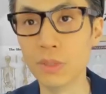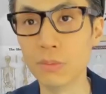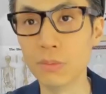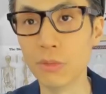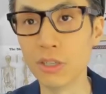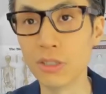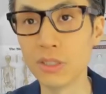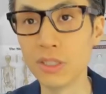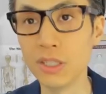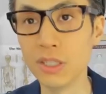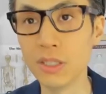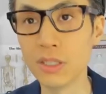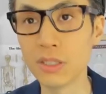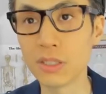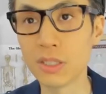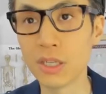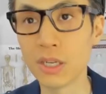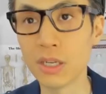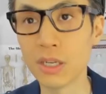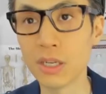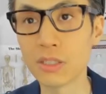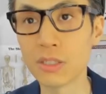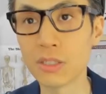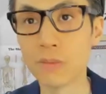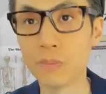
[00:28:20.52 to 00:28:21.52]
Martine
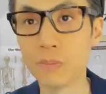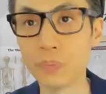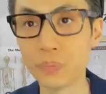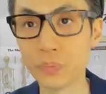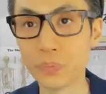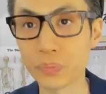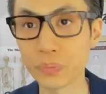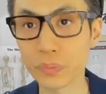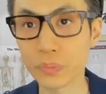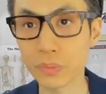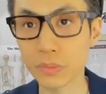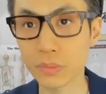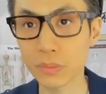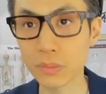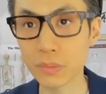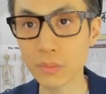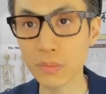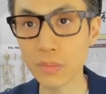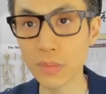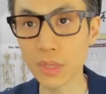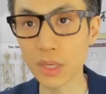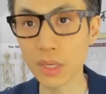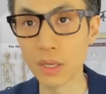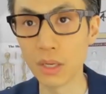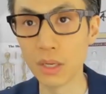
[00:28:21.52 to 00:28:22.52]
says,
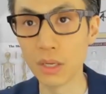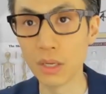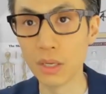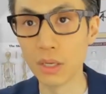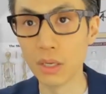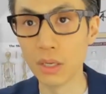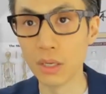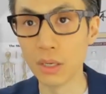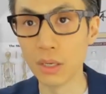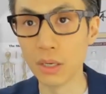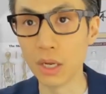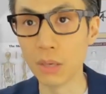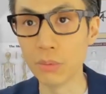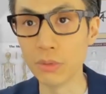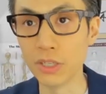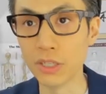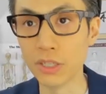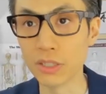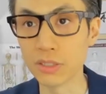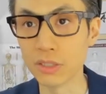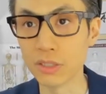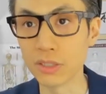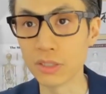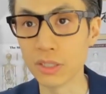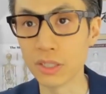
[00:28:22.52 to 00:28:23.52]

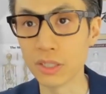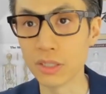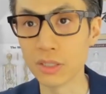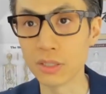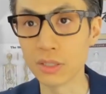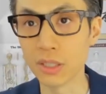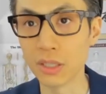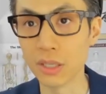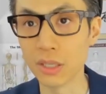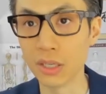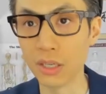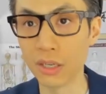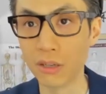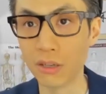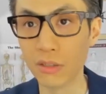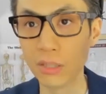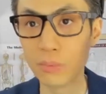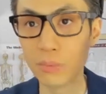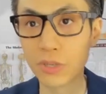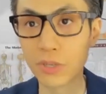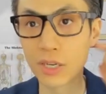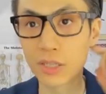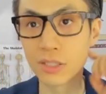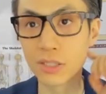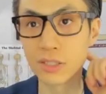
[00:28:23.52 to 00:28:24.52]
Ebenezer says, already
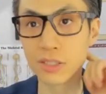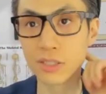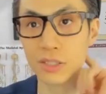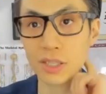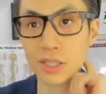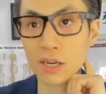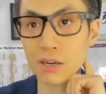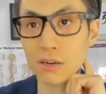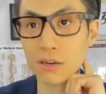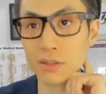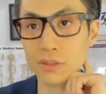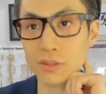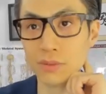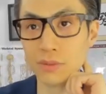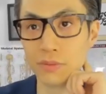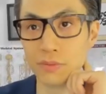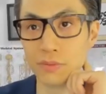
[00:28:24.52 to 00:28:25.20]
practiced an hour